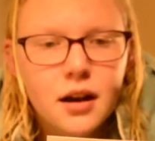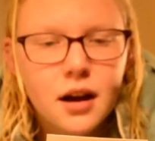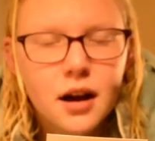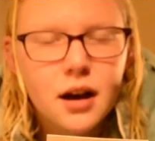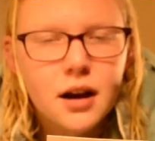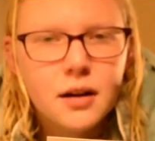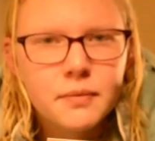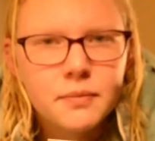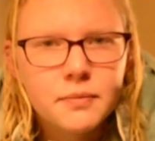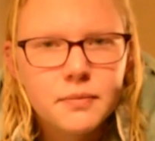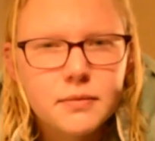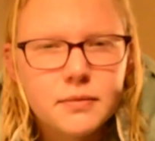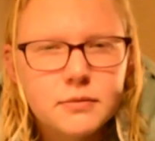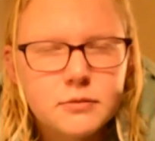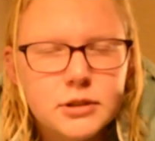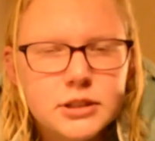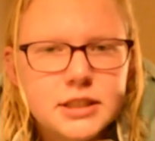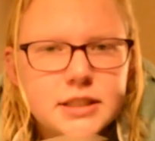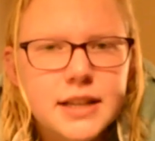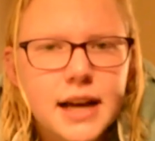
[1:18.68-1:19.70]
um,
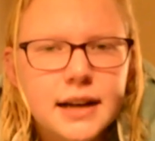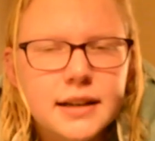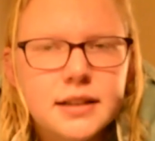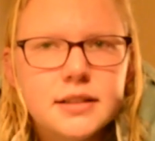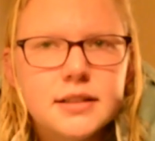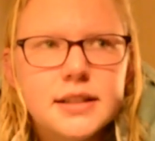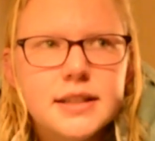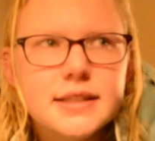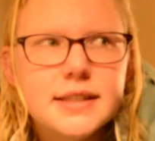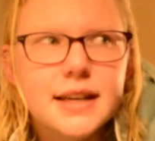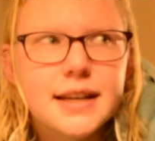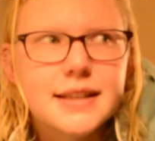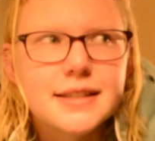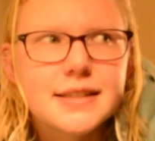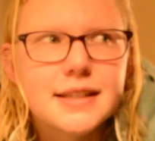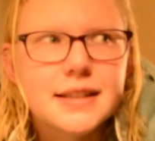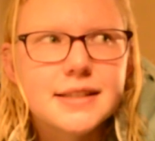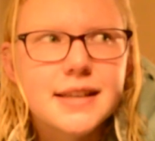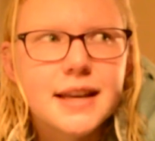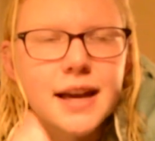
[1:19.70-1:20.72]
which technically is like
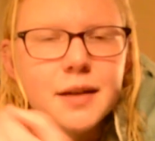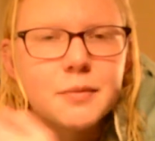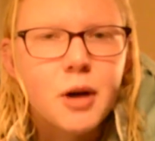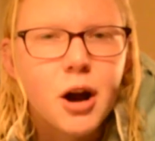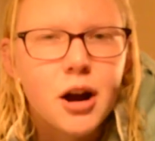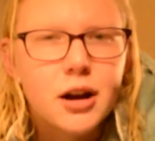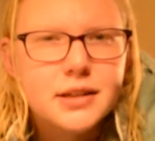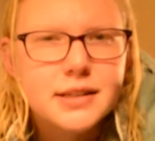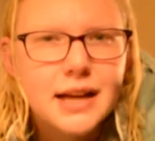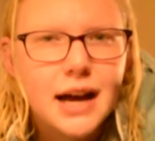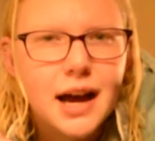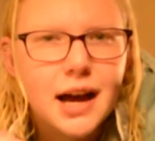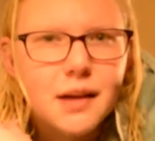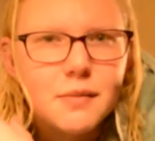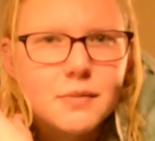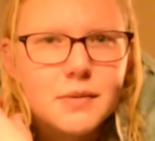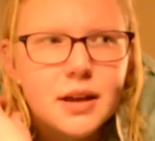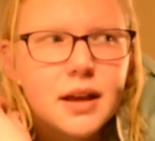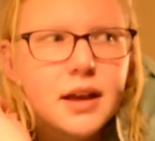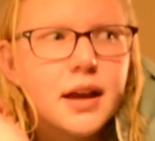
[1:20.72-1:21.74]
6 a.m. our
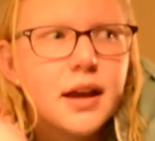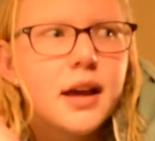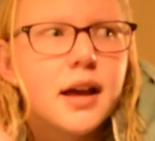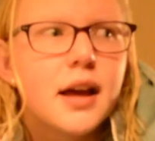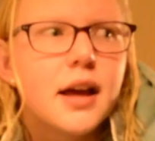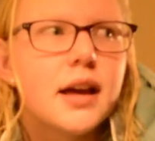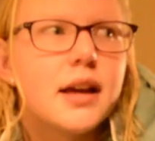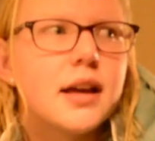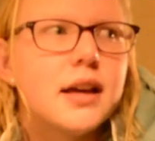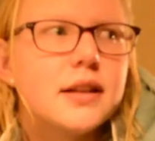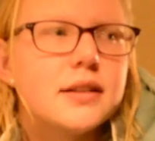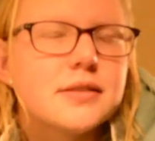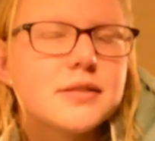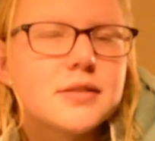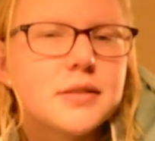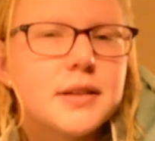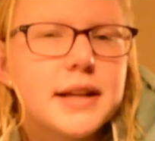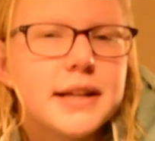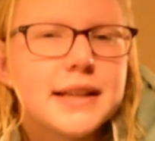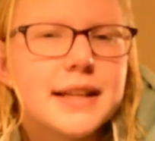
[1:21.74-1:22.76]
time. And
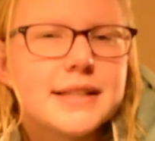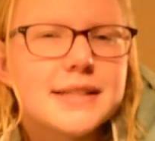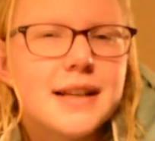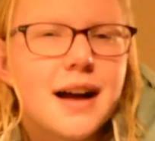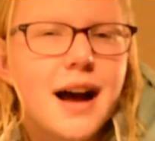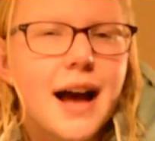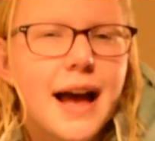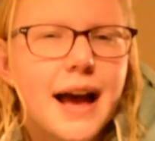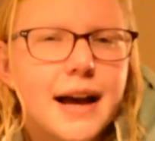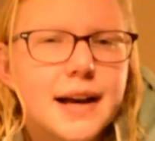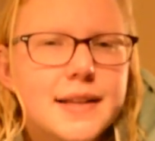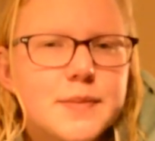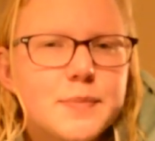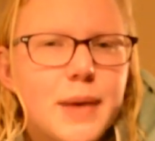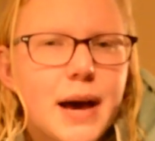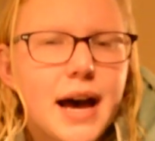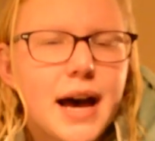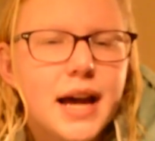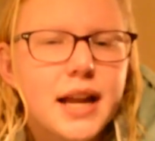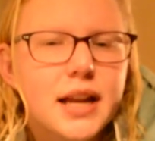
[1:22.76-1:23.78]
so like that's not as
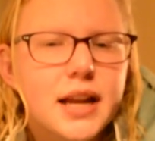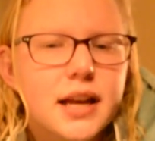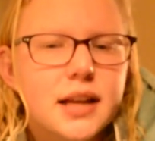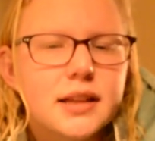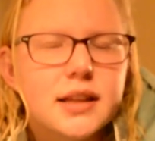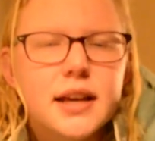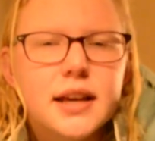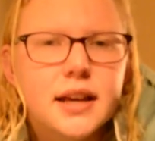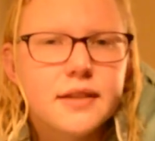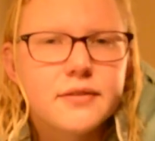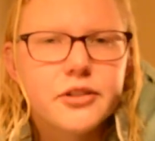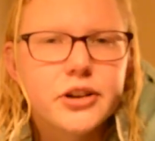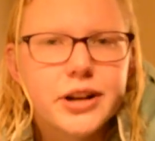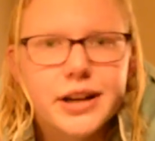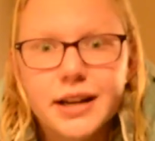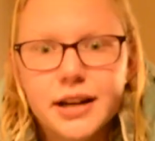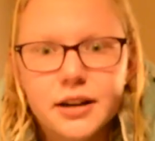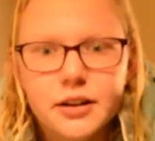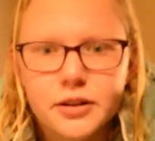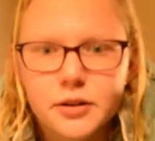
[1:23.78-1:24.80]
bad. And like if you're
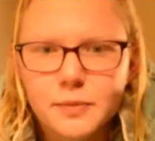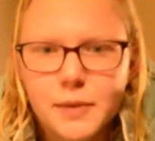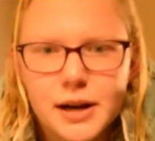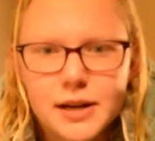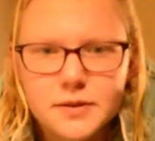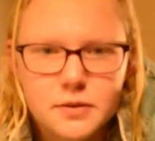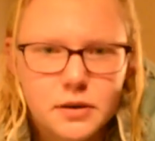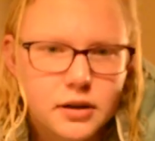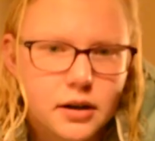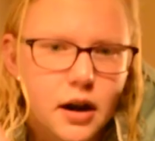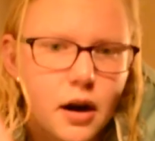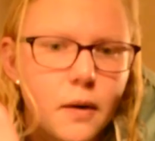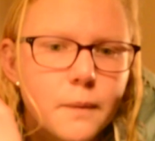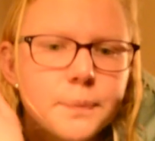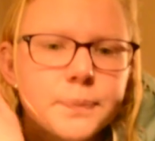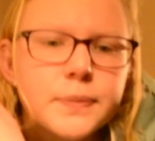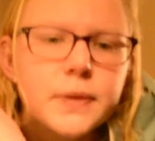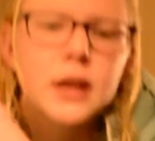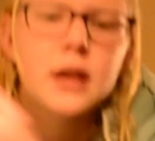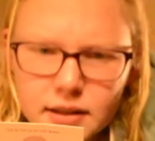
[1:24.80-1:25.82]
here, you might as well go.
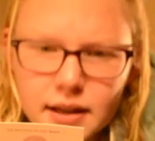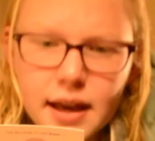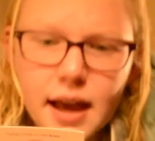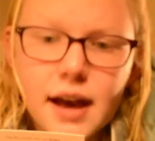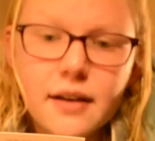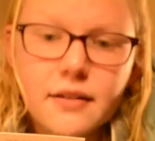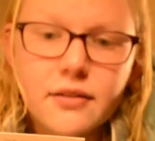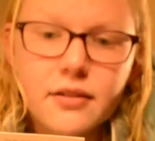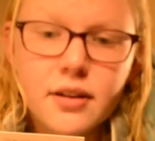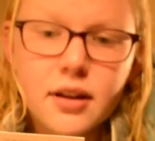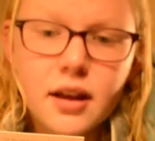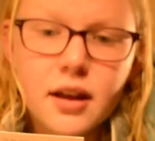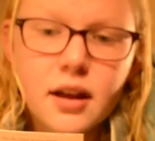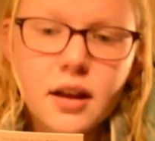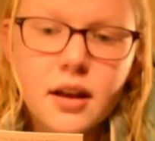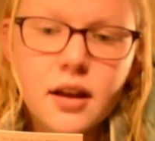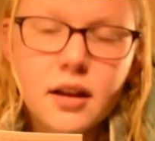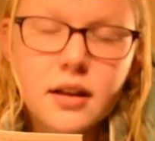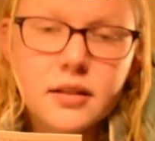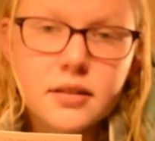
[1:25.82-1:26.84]
They have
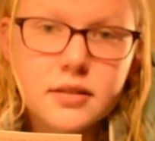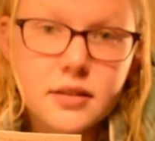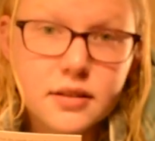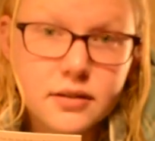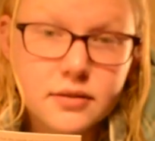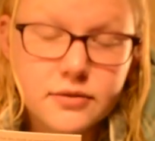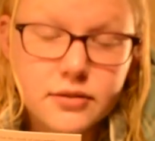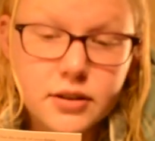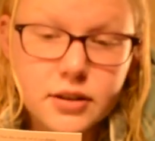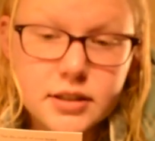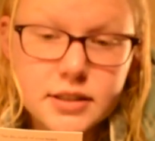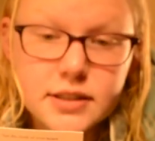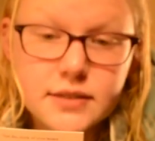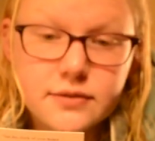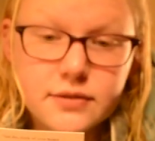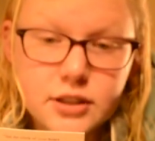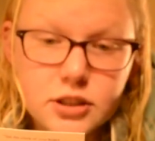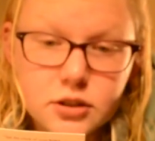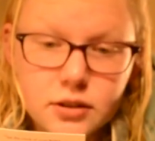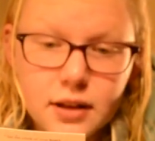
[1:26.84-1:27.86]
the first
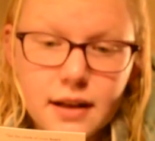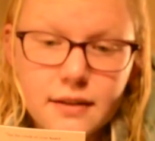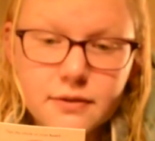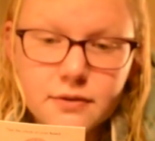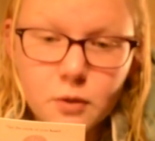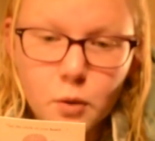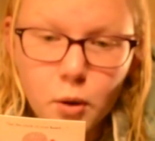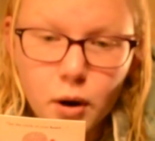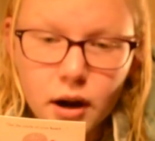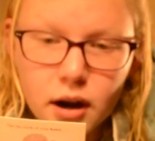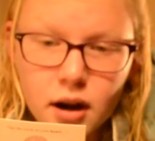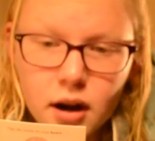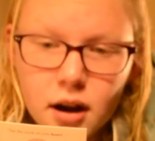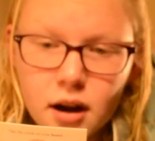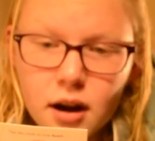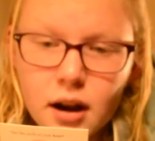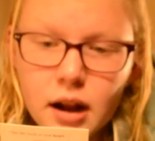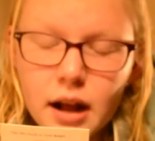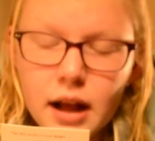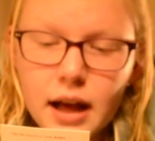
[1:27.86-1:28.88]
vigil at 4
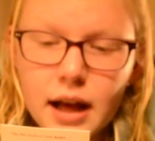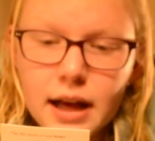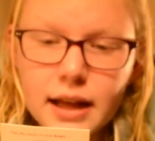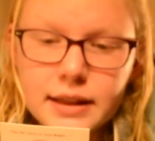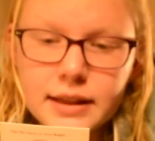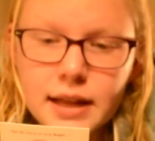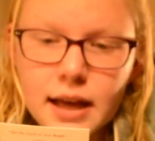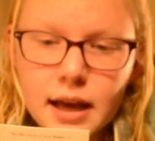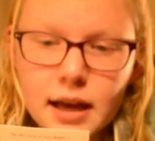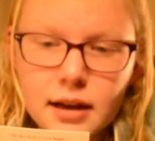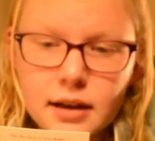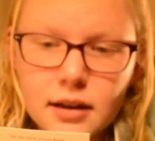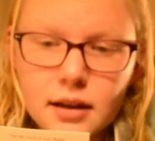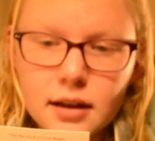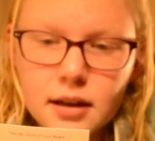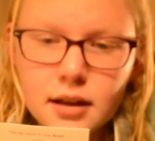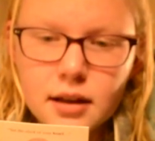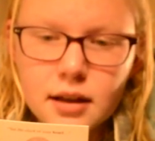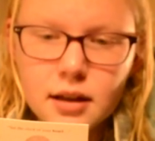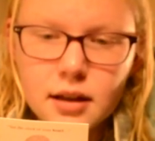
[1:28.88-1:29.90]
and then
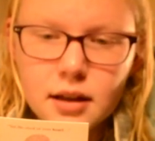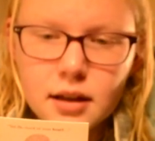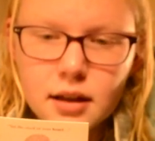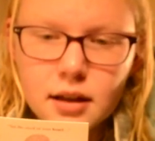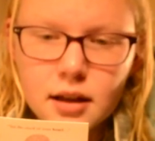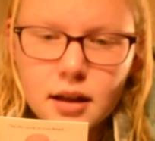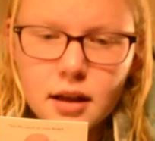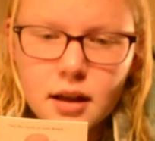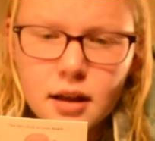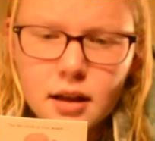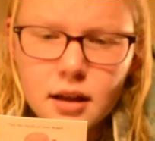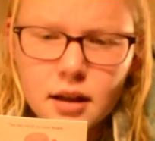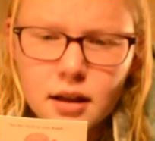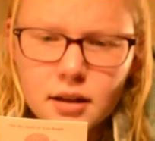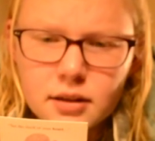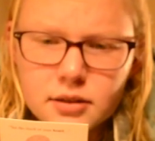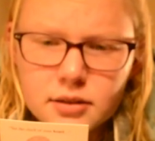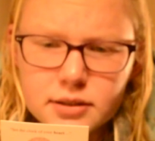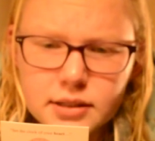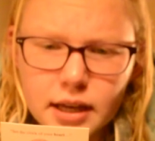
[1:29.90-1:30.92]

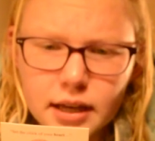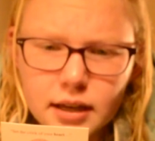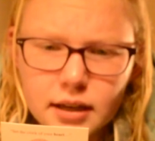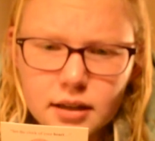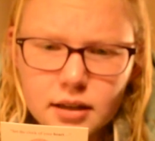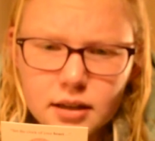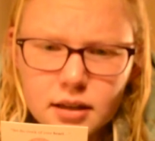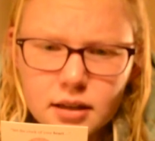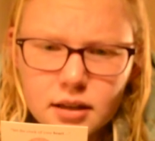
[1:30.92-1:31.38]
there's like